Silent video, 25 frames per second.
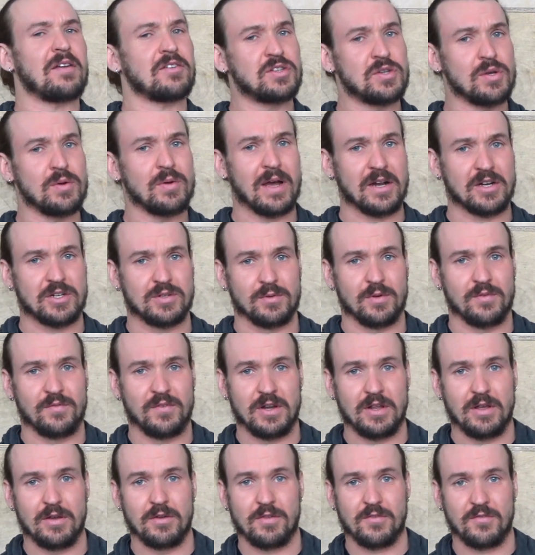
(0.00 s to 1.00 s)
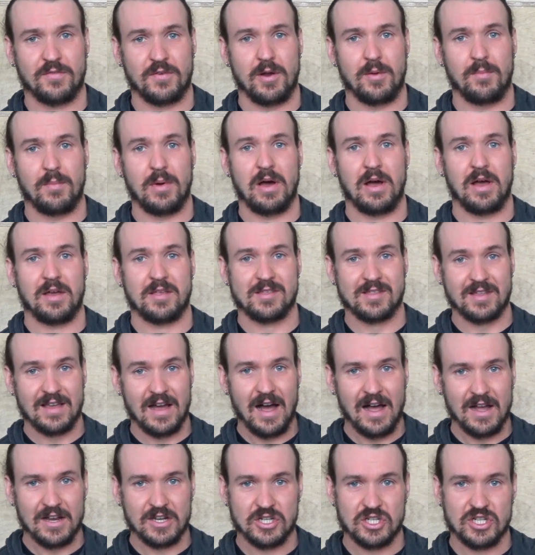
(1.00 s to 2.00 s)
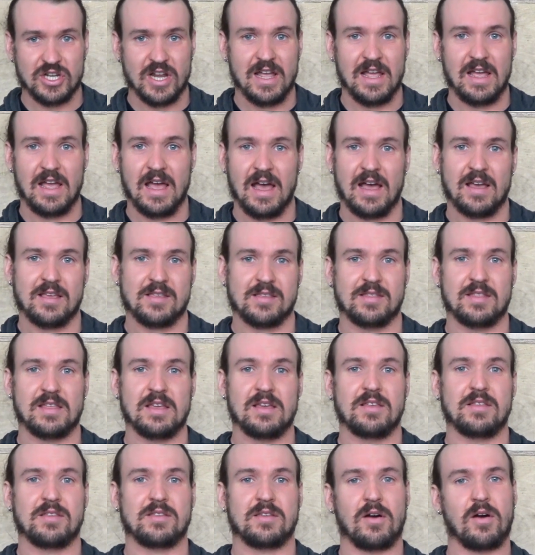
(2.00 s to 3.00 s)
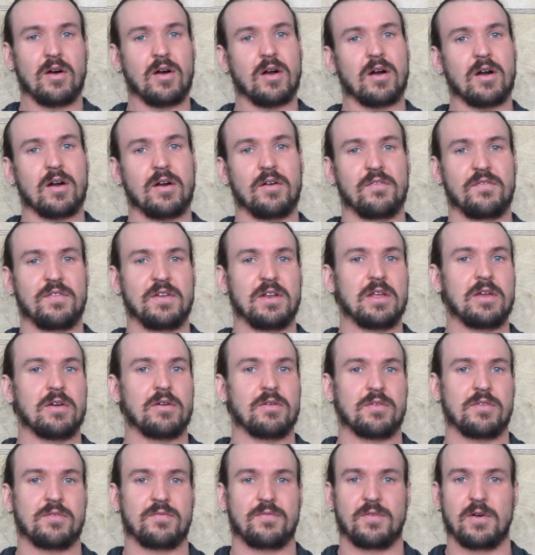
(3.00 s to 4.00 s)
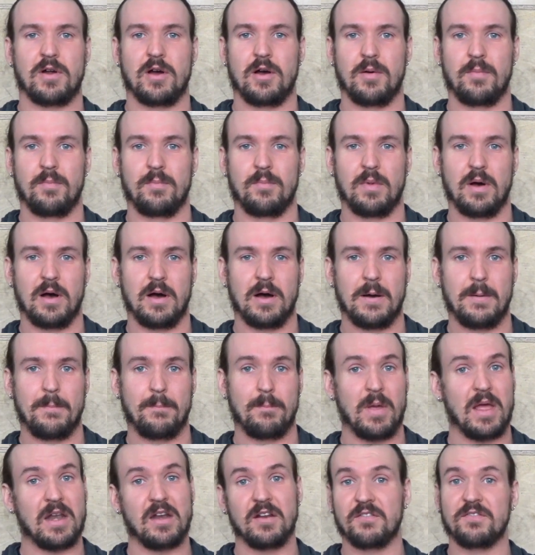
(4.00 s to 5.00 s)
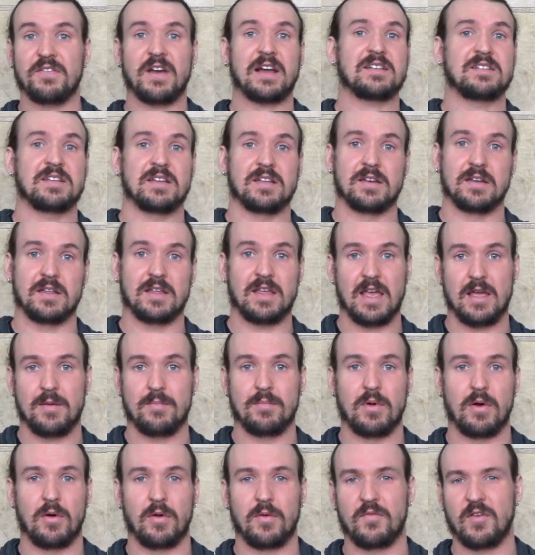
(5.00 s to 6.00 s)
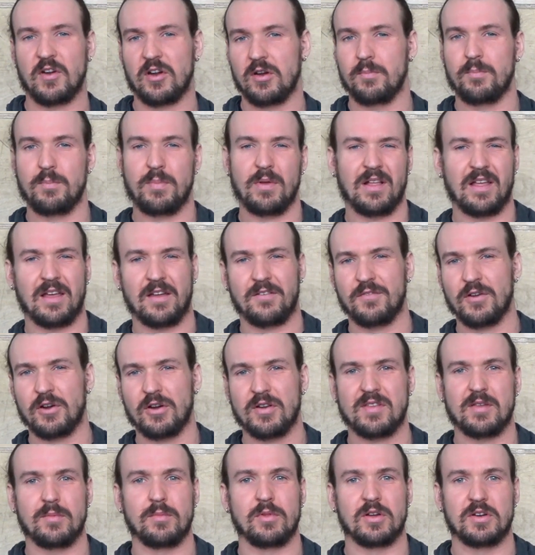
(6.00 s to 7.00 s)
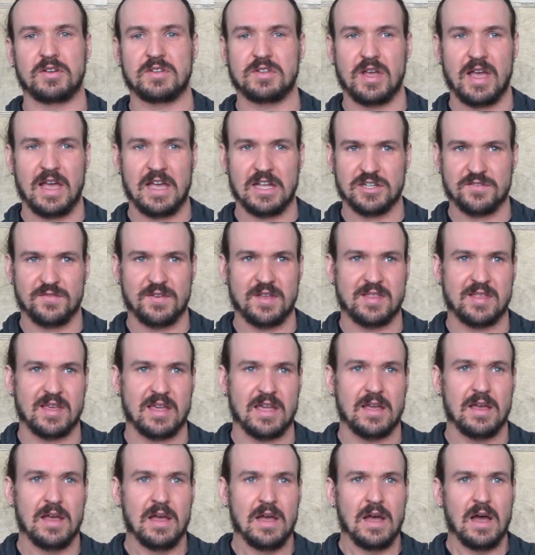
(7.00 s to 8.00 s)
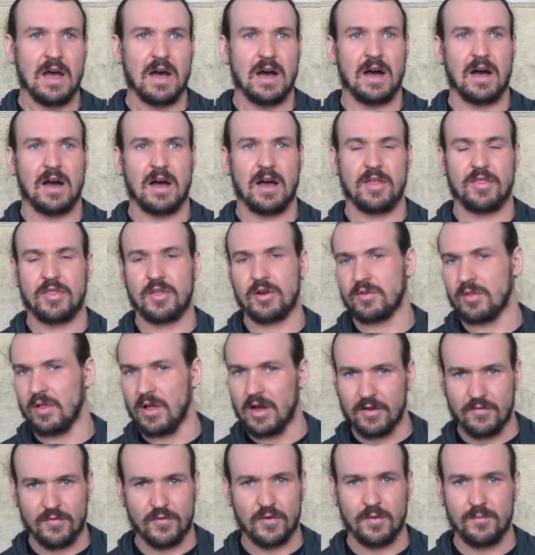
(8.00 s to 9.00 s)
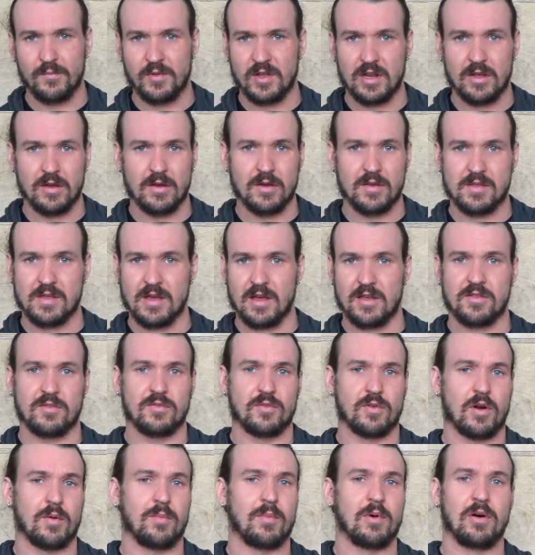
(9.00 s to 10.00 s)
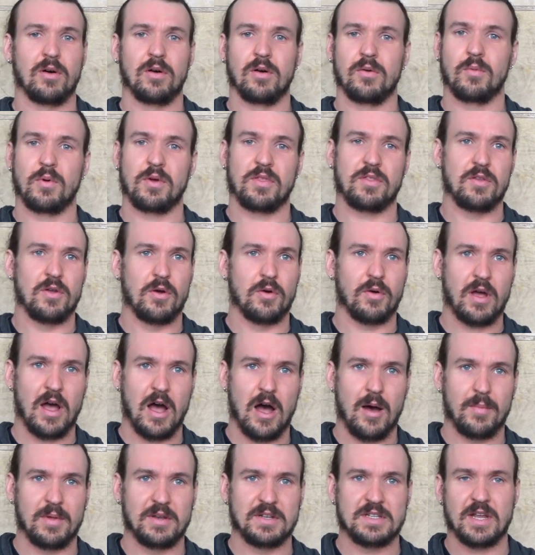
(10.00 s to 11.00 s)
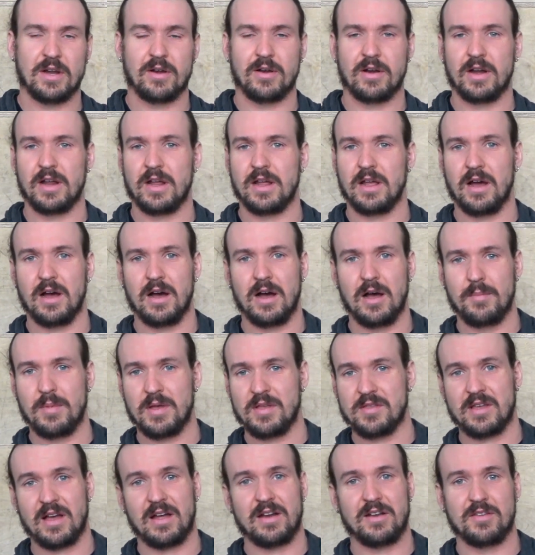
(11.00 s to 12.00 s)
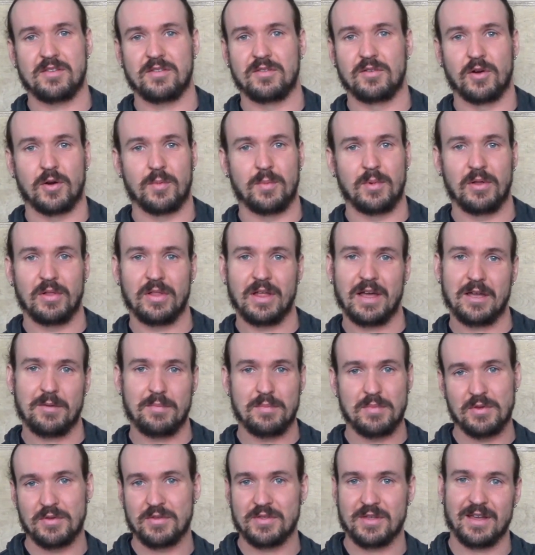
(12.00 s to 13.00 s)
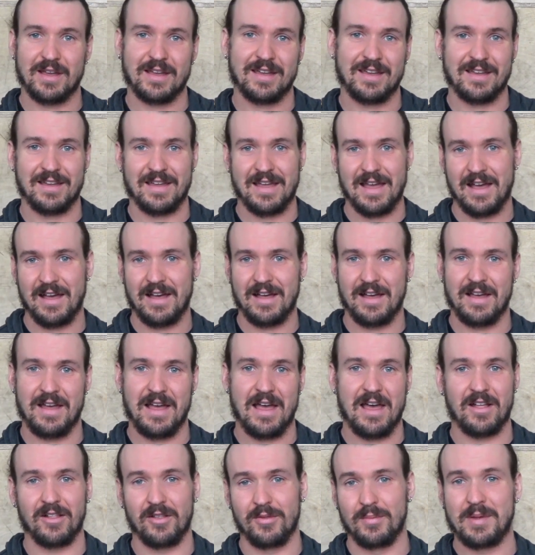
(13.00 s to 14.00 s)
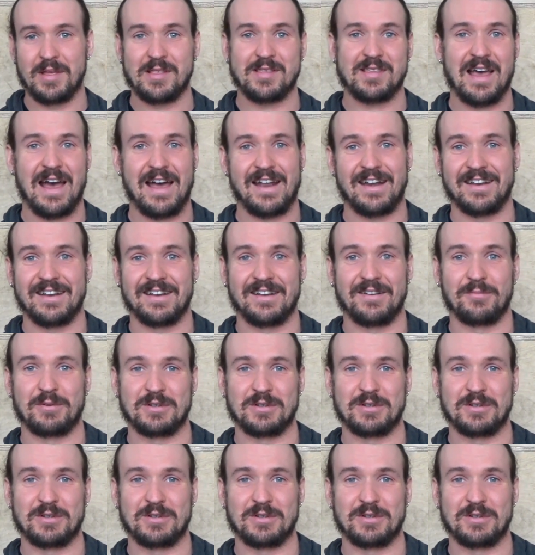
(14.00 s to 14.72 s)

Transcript: two actual videos from ScottJS. These are videos from an infected game mode, very similar to HVZ. They're long form videos as normal with no commentary. He's got his normal like music elements added in,